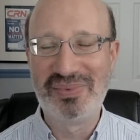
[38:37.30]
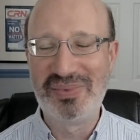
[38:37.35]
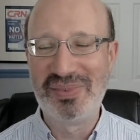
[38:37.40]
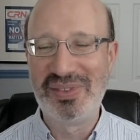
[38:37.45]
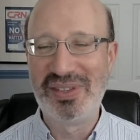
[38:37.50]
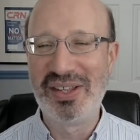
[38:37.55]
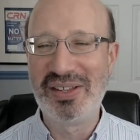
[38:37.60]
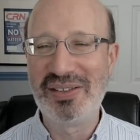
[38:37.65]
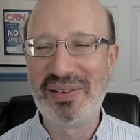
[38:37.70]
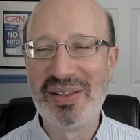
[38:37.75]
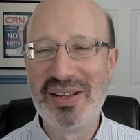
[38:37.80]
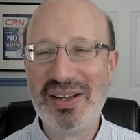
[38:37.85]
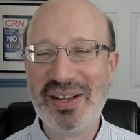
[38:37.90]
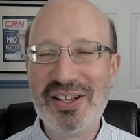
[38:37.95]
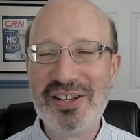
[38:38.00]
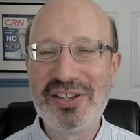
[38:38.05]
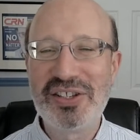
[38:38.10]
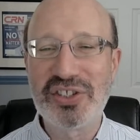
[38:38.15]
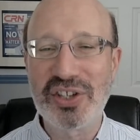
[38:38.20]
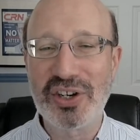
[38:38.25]
the
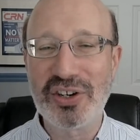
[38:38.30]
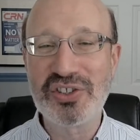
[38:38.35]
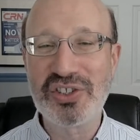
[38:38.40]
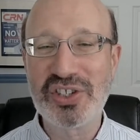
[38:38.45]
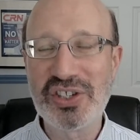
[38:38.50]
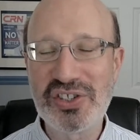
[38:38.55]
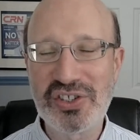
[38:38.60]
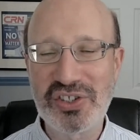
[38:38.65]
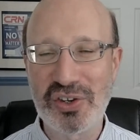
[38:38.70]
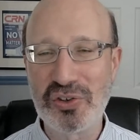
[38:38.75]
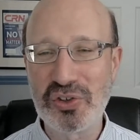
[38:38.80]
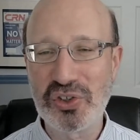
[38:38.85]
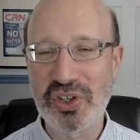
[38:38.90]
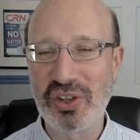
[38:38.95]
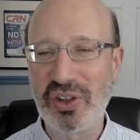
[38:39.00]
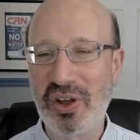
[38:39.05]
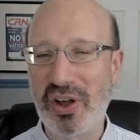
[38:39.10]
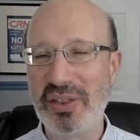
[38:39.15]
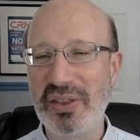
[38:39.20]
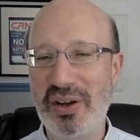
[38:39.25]
search and
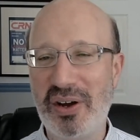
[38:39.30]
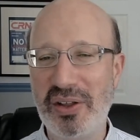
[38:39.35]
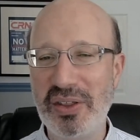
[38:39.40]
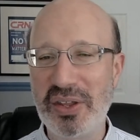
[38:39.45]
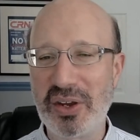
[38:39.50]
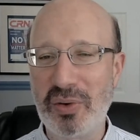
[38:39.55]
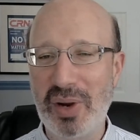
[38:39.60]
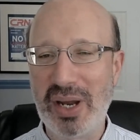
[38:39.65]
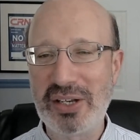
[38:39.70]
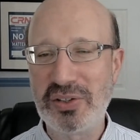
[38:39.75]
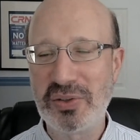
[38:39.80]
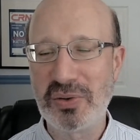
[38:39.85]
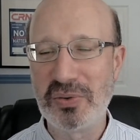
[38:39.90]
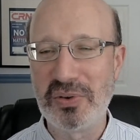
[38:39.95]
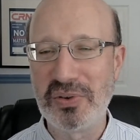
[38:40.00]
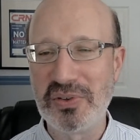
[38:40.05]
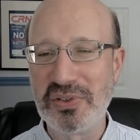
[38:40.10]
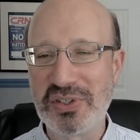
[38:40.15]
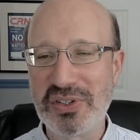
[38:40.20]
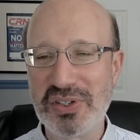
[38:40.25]
social, all the great
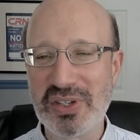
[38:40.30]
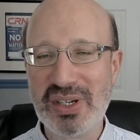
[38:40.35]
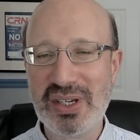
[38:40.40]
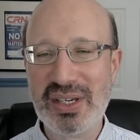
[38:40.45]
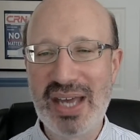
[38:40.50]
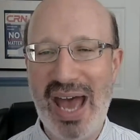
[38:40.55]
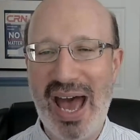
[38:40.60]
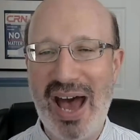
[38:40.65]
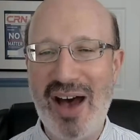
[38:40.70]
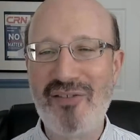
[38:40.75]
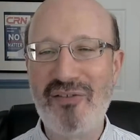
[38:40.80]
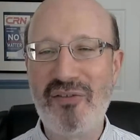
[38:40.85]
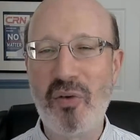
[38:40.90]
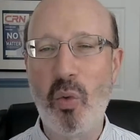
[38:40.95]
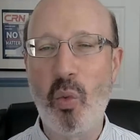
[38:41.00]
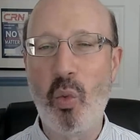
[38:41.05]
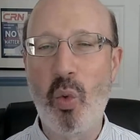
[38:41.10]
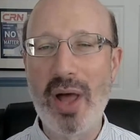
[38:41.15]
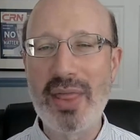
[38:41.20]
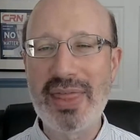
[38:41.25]
tools have
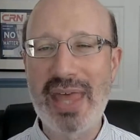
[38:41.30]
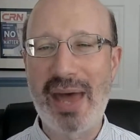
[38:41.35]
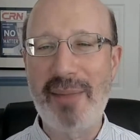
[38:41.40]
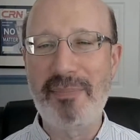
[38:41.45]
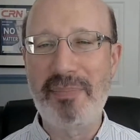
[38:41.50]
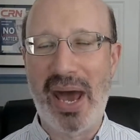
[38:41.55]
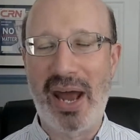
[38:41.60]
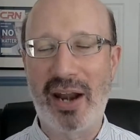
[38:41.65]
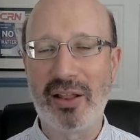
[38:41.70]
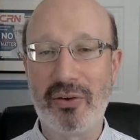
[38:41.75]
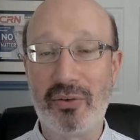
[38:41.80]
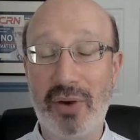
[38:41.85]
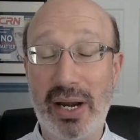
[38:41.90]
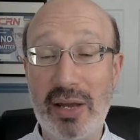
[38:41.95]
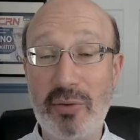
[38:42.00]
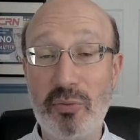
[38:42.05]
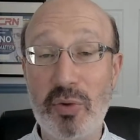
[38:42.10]
won that battle already.